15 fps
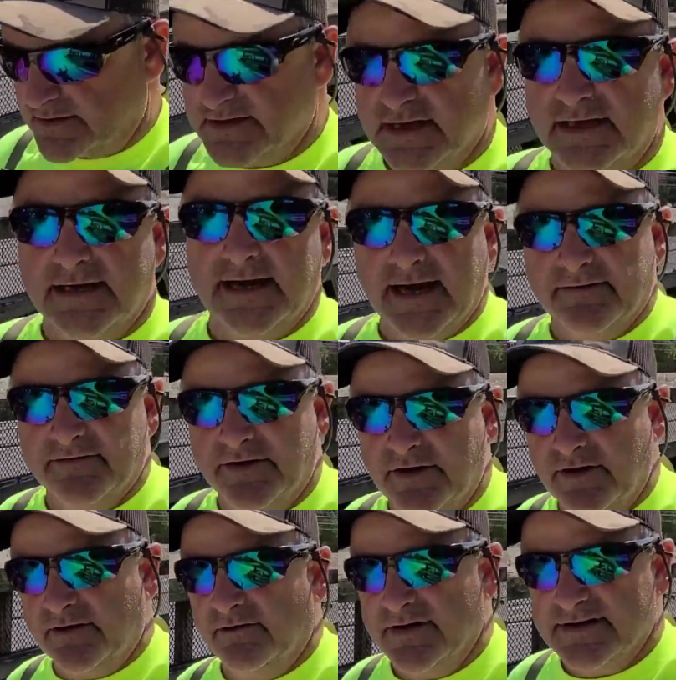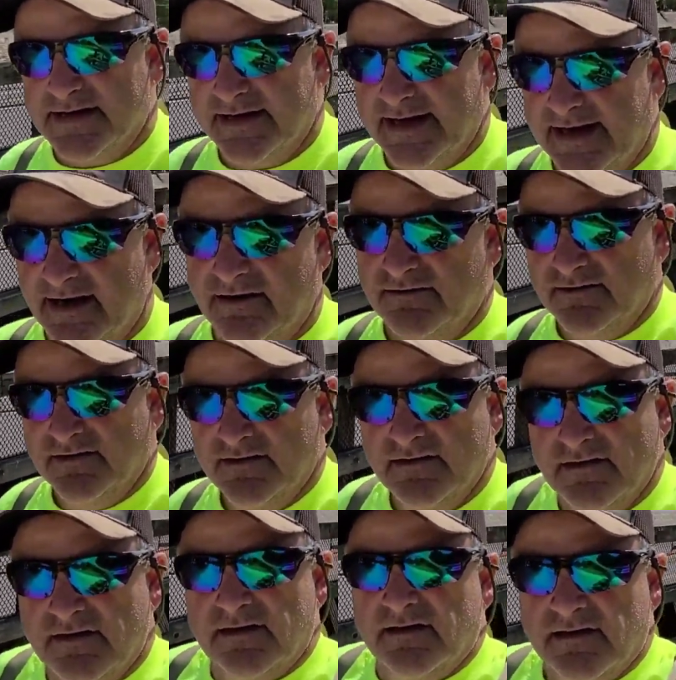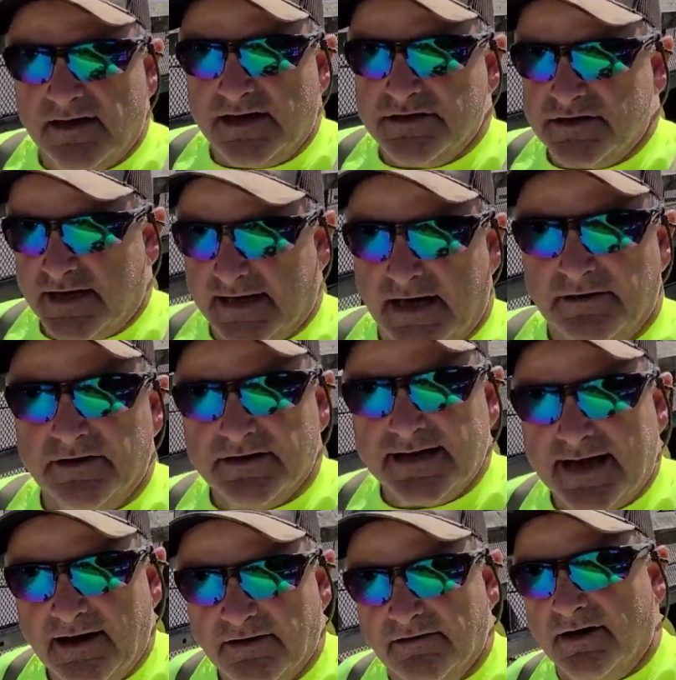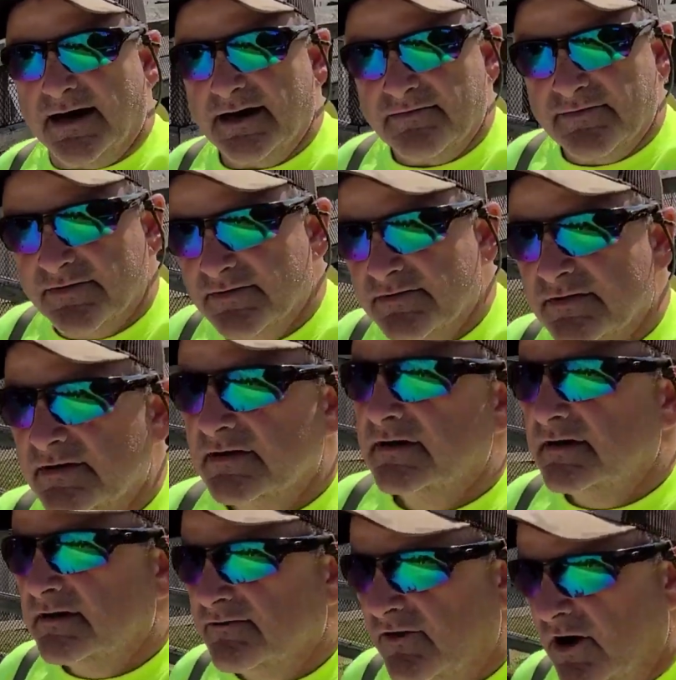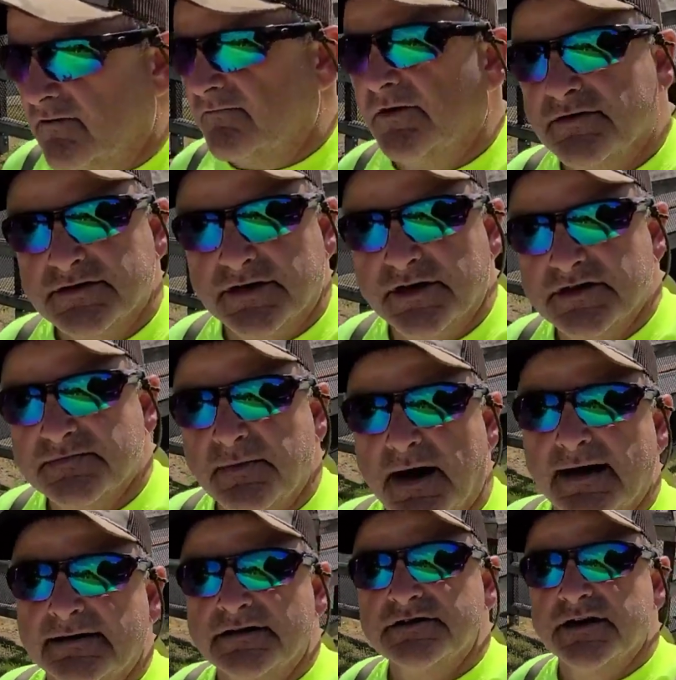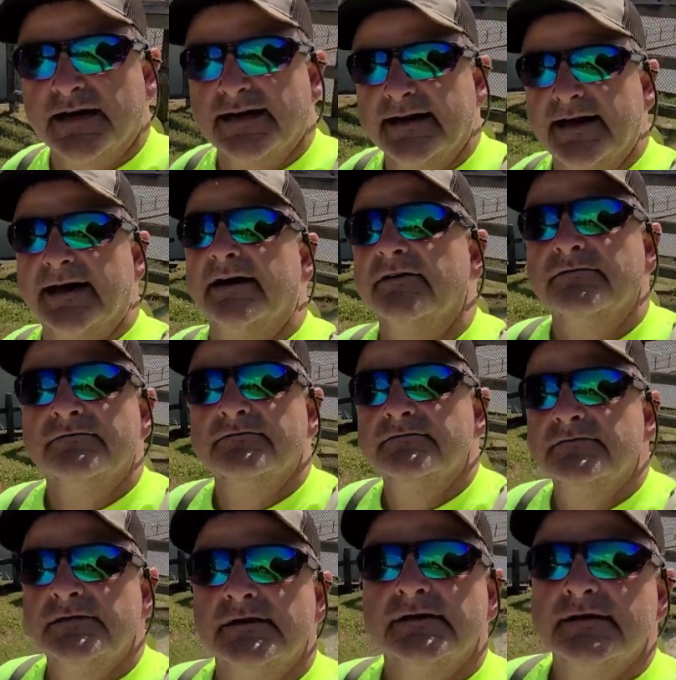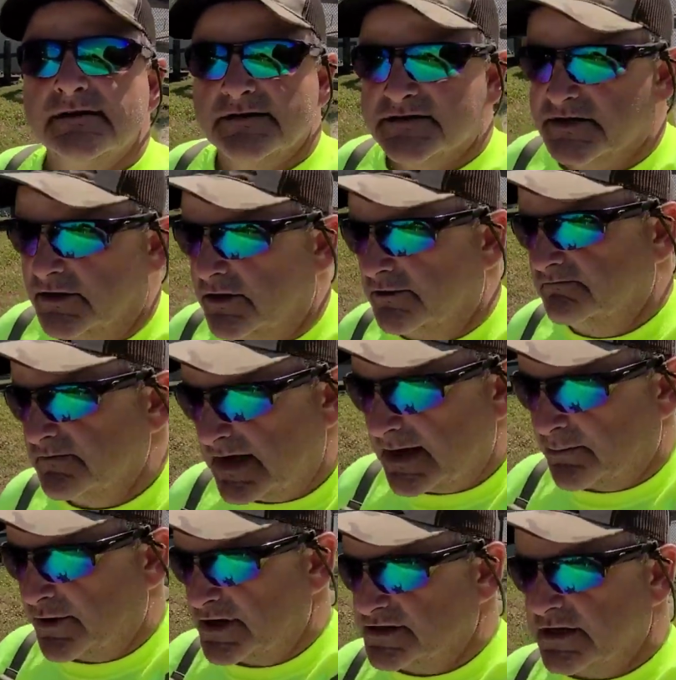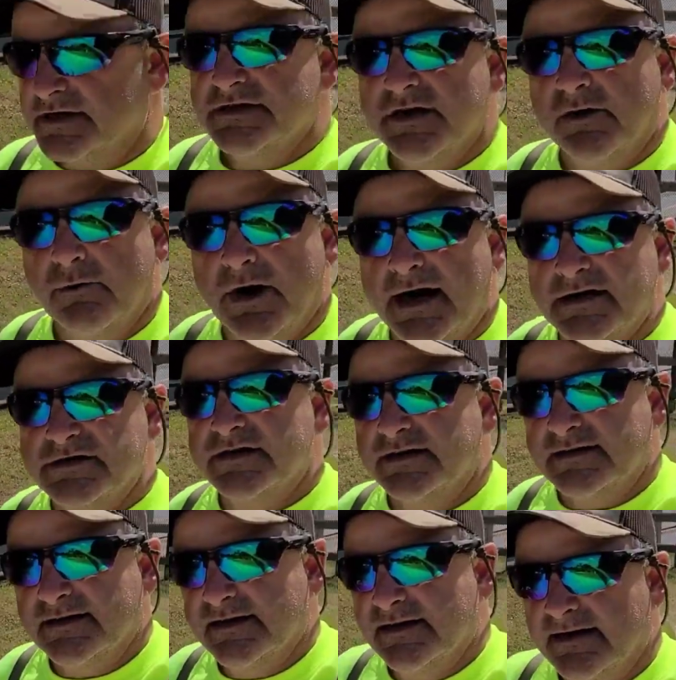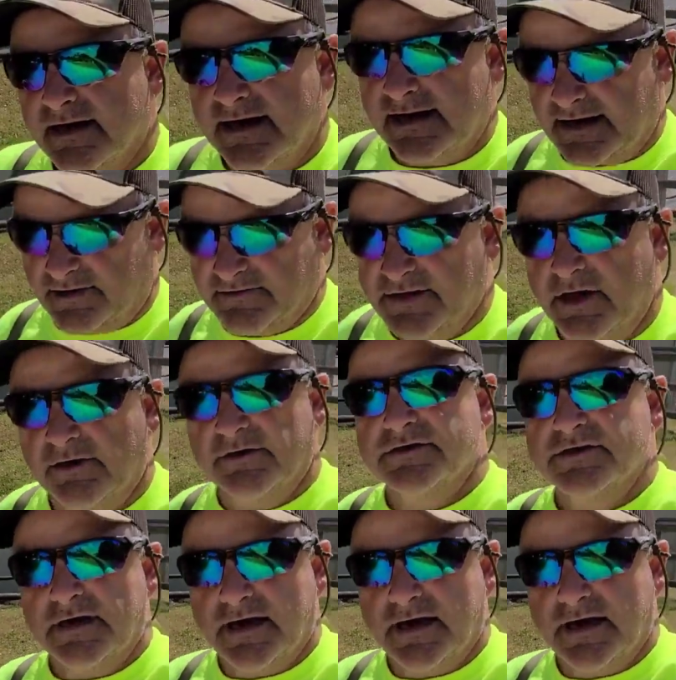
Sunday afternoon. Let's get out and check out the town life. Farmville's a good spot to check it out. So I appreciate y'all watching, and I'll talk with you.